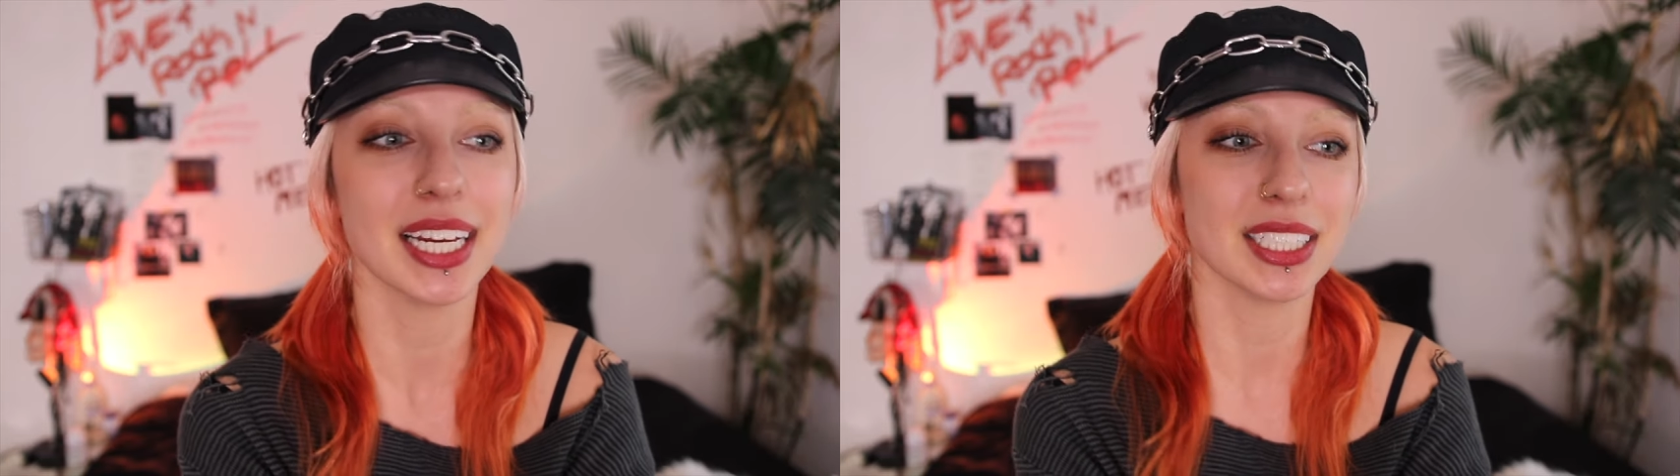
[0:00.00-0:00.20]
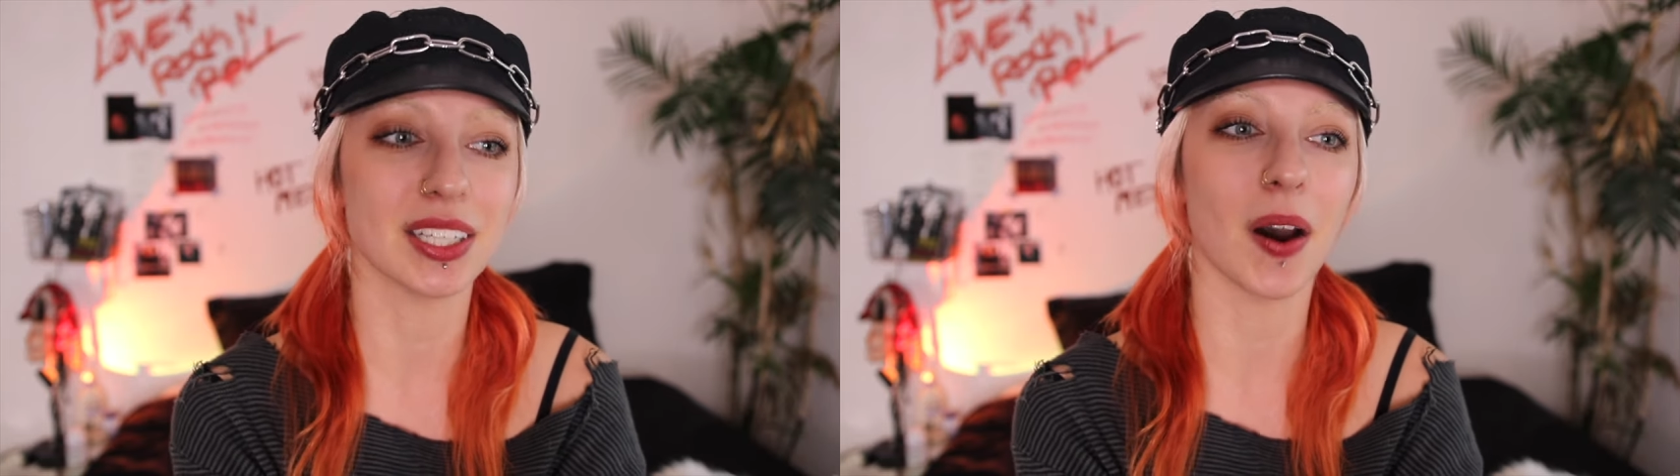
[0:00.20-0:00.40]

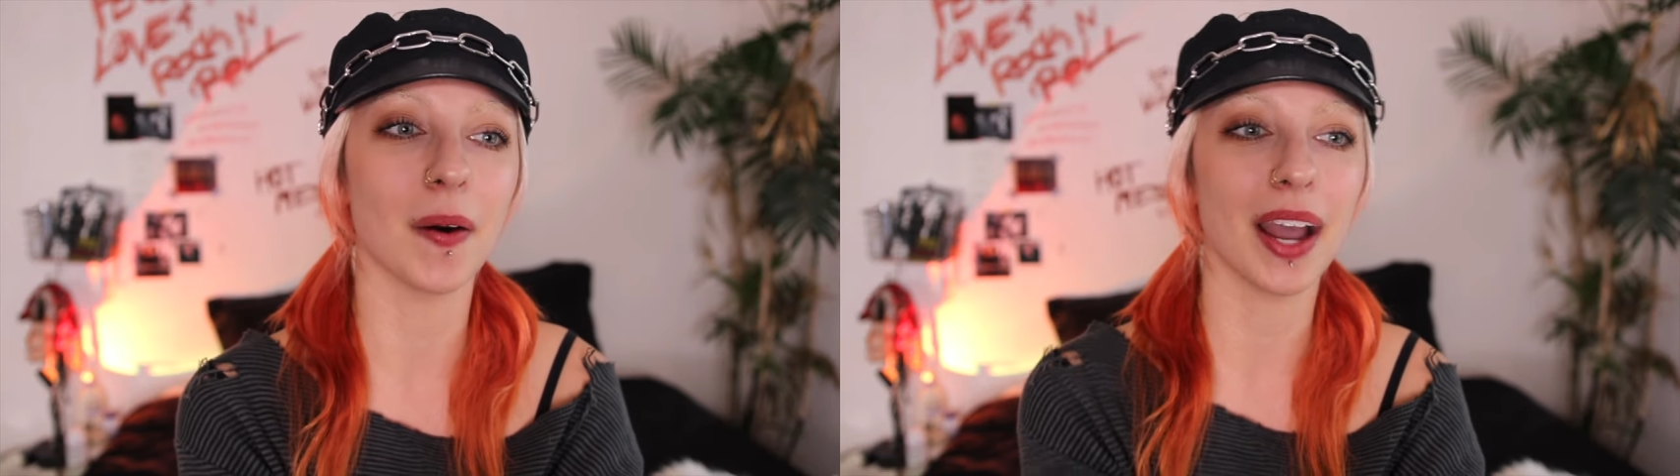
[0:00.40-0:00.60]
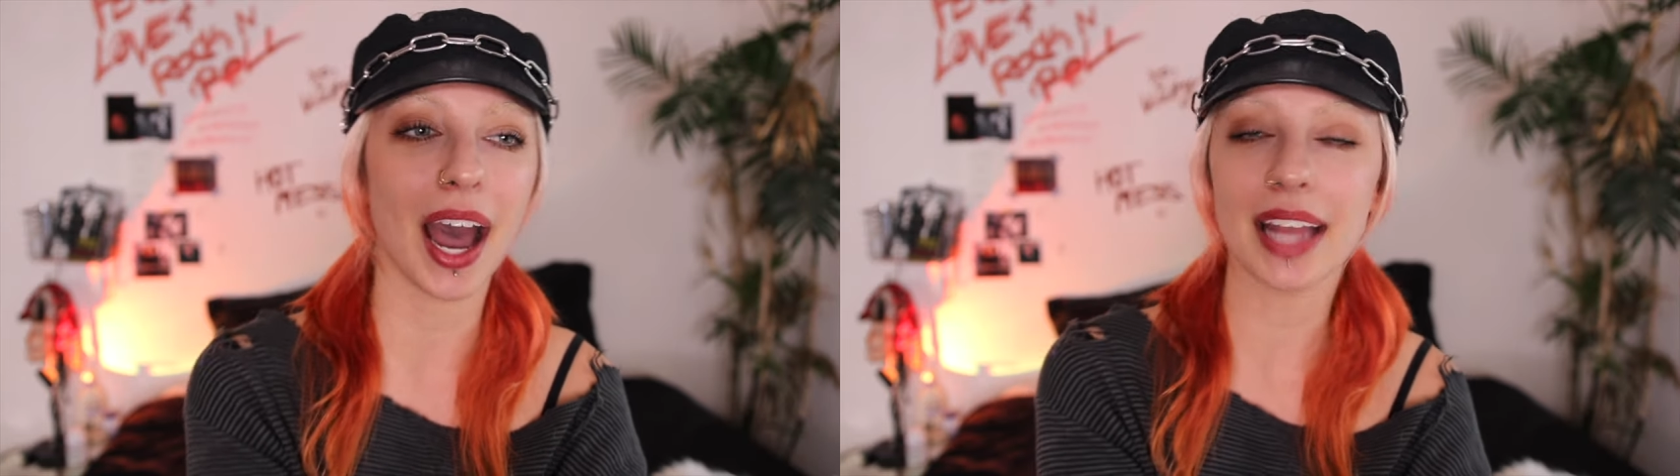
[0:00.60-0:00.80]

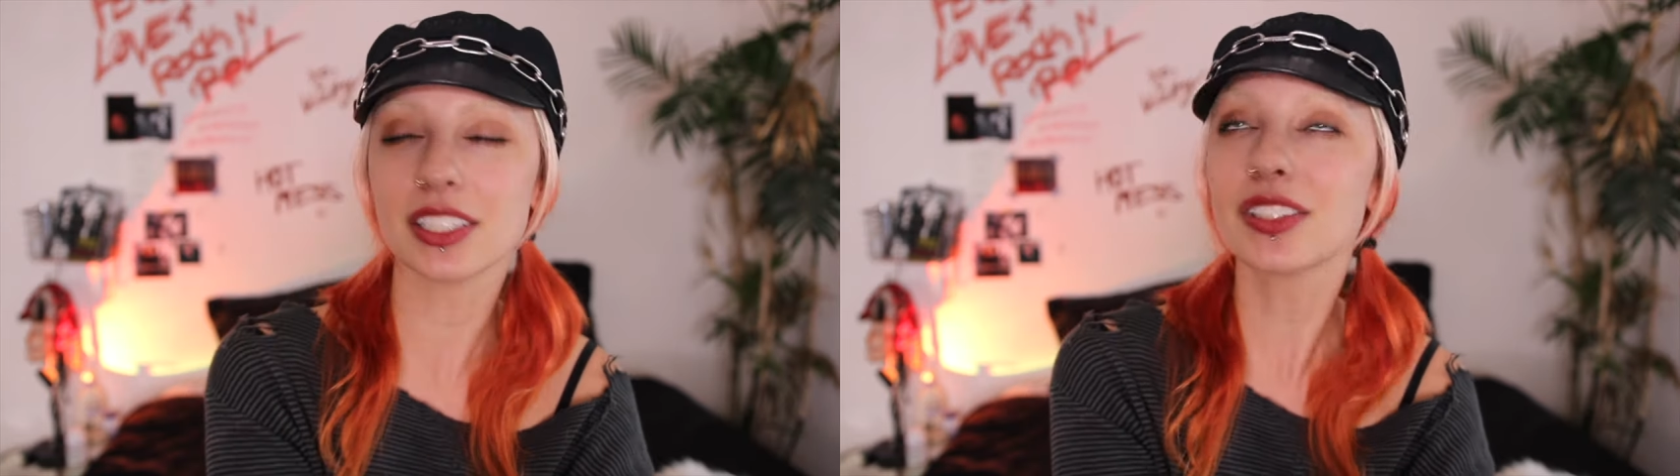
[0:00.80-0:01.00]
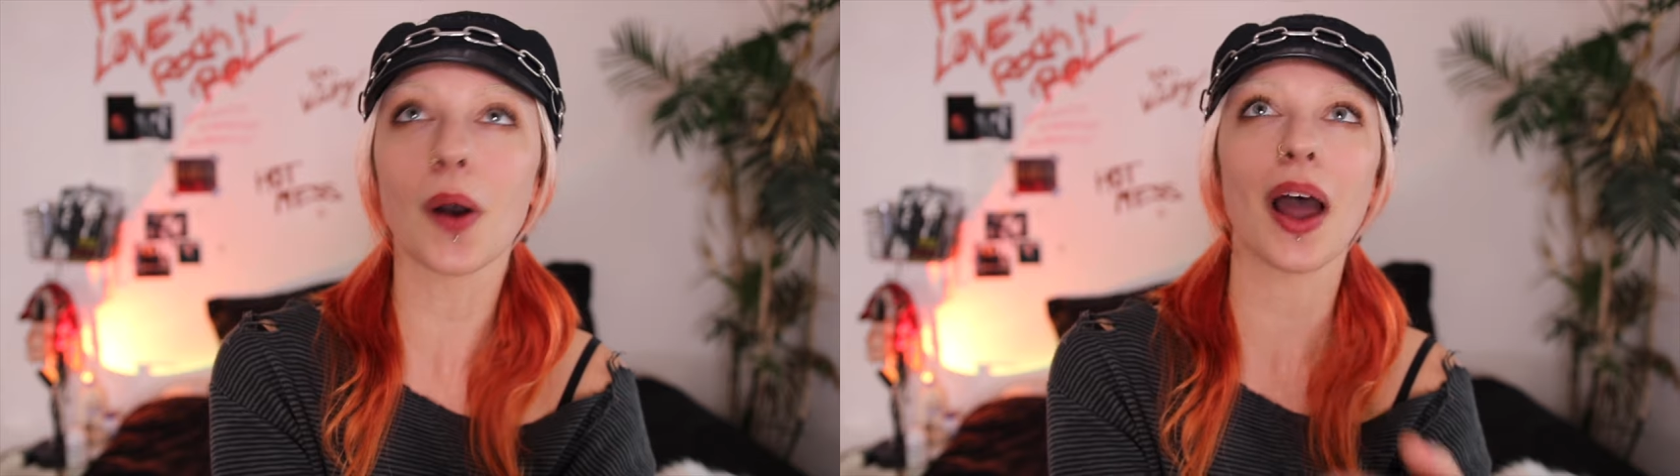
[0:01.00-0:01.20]
so I
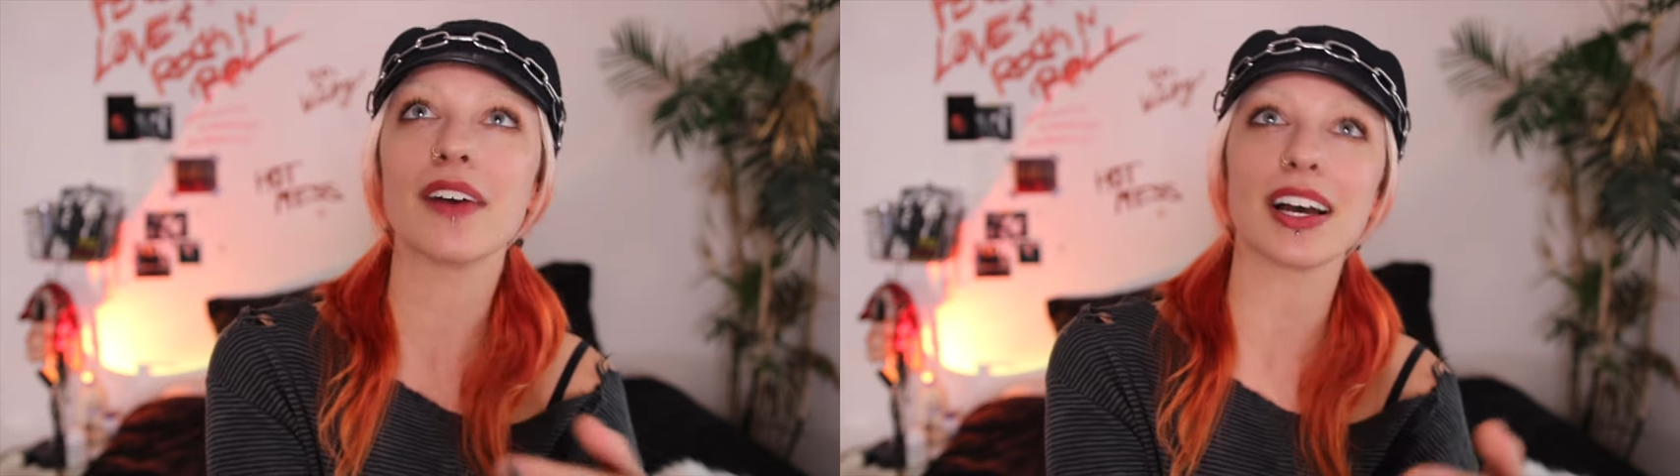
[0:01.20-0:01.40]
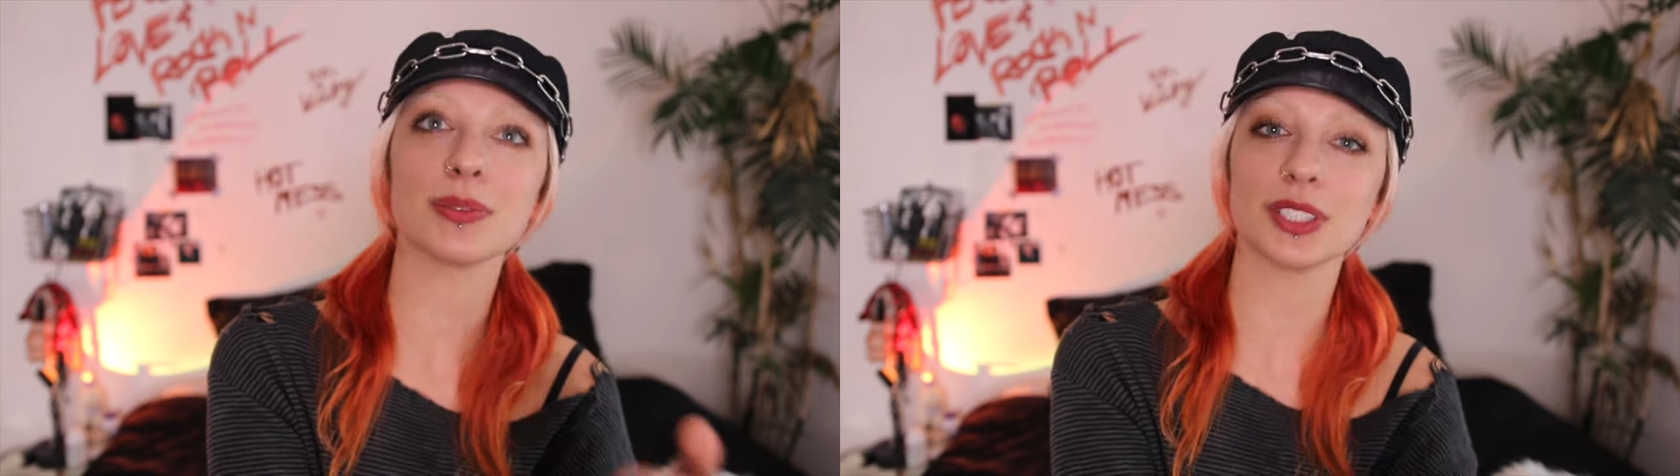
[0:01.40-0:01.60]
just don't
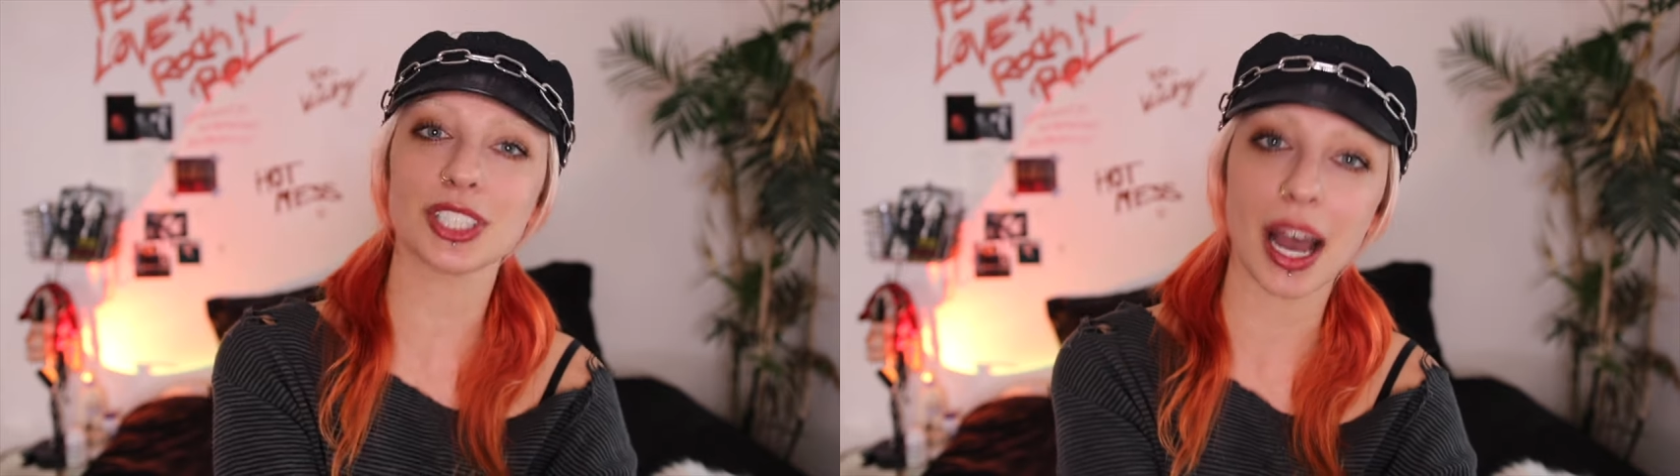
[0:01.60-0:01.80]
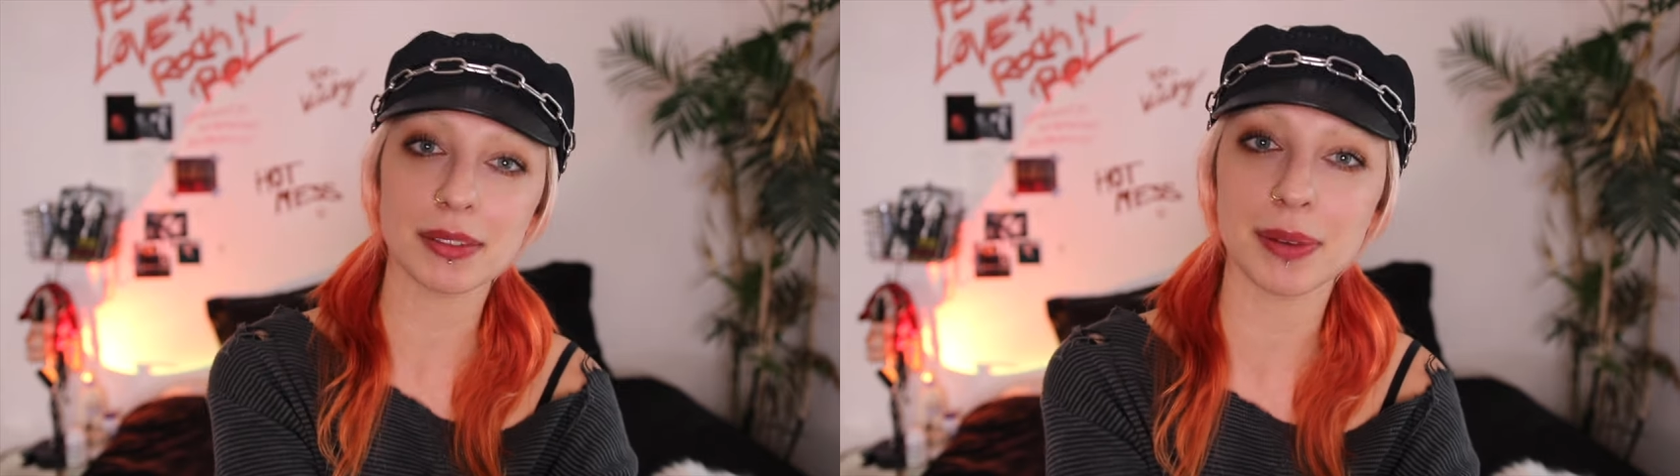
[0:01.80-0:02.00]
have as much time